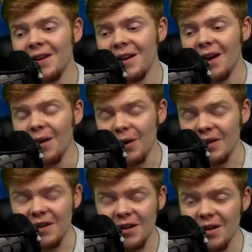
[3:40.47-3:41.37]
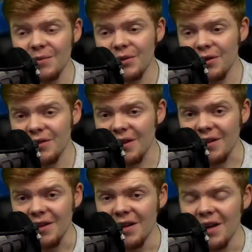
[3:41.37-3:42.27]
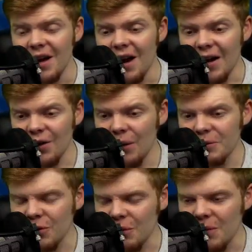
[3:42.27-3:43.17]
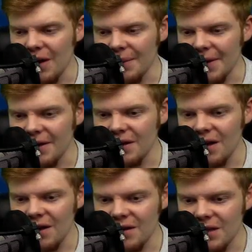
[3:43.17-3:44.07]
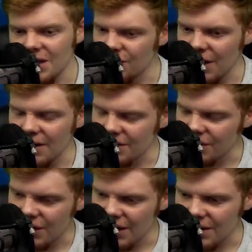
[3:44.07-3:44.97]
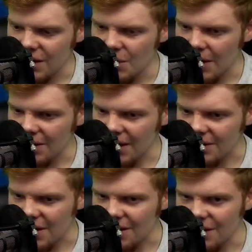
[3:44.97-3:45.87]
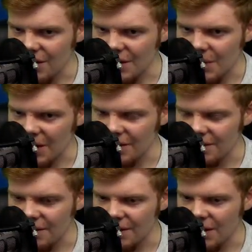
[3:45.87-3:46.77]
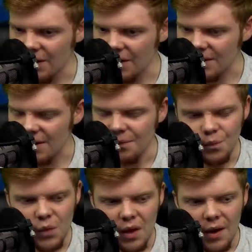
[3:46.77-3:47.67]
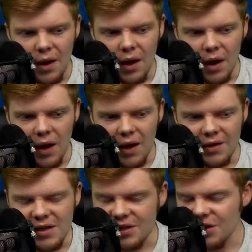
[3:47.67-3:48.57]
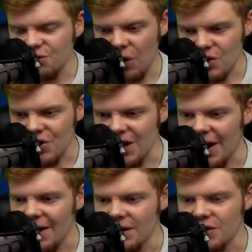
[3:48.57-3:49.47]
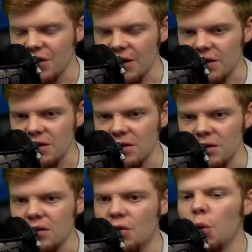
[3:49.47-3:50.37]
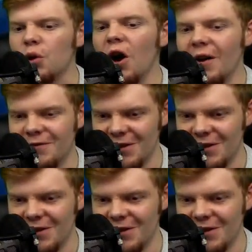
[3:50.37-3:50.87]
I'm like, oh, I'm so excited. I go up to him, and I'm like, hey, can you make a latte? Can you guys make a vanilla latte? And it's this Russian guy, and he's like, no coffee.